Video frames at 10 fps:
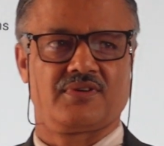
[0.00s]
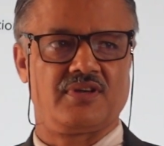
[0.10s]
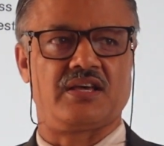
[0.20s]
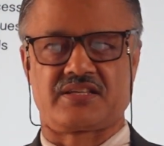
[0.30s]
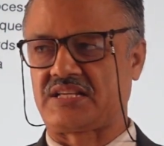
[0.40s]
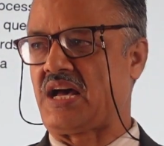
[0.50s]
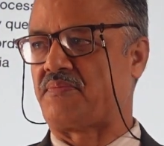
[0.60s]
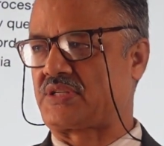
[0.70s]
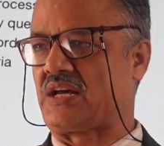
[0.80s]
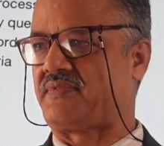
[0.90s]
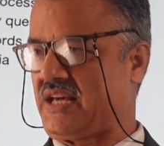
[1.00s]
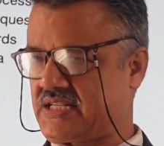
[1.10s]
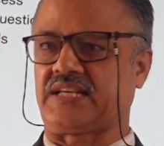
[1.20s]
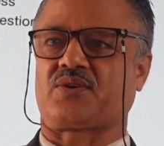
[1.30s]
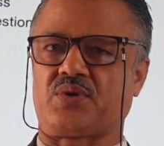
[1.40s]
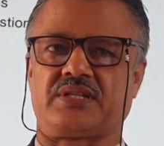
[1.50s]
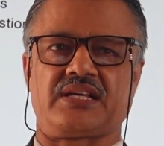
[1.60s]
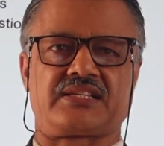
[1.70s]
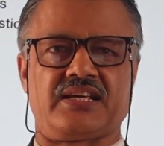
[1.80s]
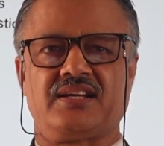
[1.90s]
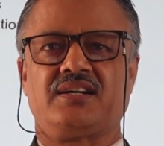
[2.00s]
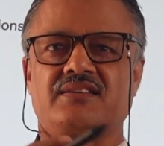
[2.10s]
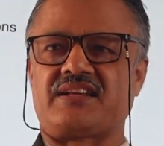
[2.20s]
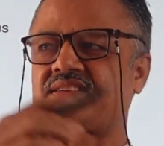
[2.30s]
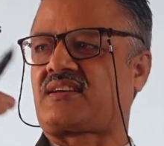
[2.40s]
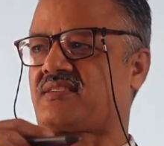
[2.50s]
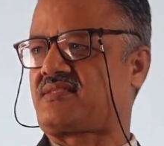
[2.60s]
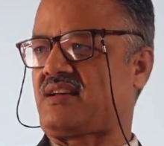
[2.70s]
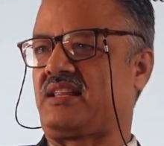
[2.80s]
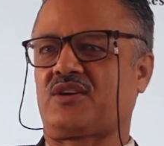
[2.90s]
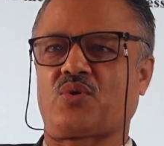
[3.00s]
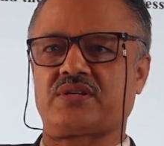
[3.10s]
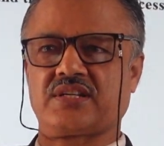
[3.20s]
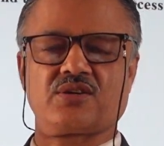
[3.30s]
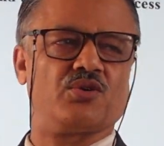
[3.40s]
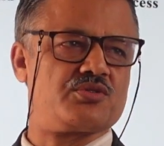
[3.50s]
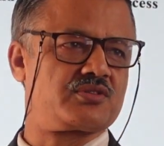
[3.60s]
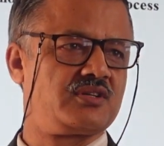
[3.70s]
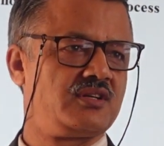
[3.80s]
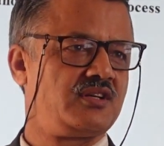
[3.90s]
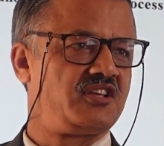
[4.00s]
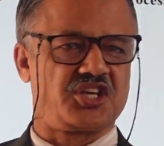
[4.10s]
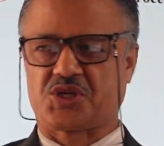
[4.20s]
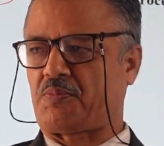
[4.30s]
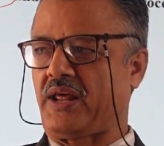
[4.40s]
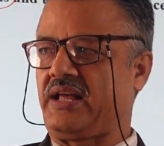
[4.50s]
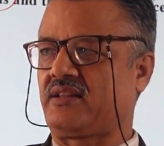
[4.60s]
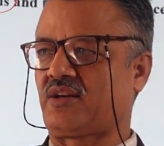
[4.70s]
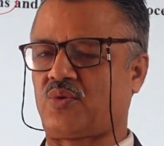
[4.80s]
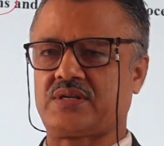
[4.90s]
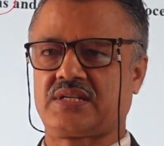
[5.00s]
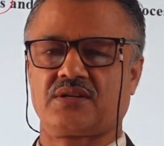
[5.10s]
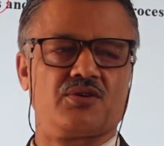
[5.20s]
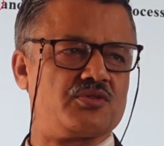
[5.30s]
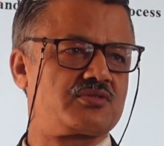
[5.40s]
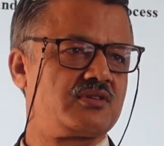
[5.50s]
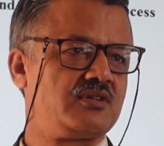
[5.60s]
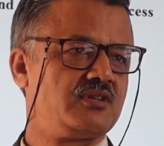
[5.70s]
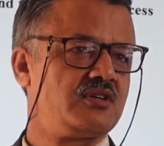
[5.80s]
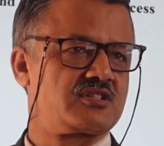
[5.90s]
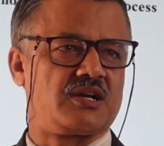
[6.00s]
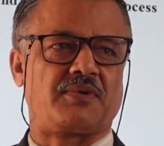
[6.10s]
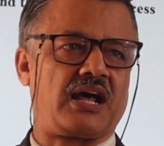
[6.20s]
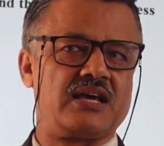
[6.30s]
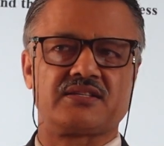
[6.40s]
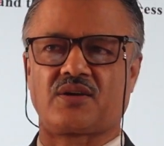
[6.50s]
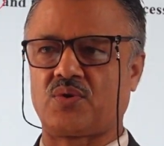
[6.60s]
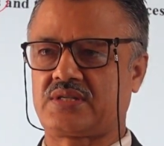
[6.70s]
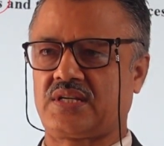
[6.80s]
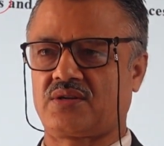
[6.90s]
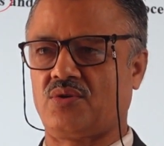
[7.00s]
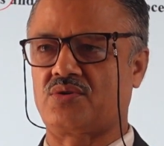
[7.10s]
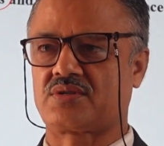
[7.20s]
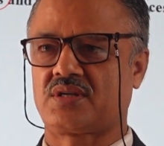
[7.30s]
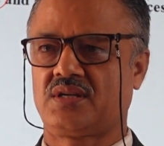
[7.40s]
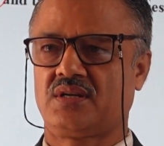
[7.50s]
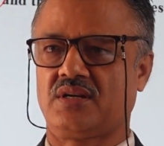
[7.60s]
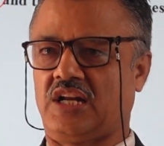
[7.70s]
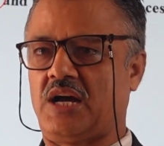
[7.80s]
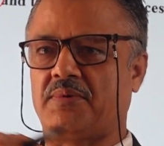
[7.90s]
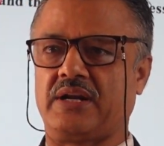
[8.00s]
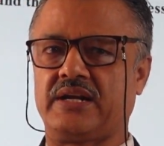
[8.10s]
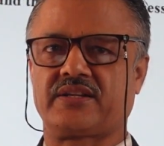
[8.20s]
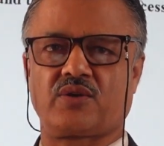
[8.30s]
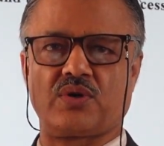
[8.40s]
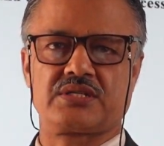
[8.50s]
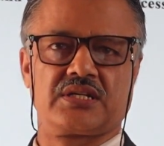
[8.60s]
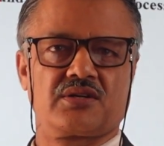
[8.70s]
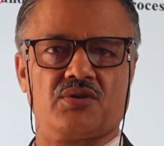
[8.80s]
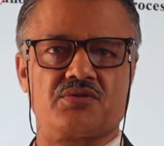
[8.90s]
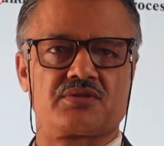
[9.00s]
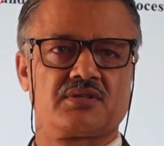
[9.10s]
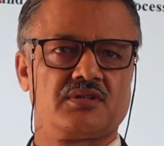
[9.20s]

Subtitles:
Exams have essay questions. They say discuss and the question goes. Explain, the question goes. Summarize, the question goes. Elaborate, the question goes.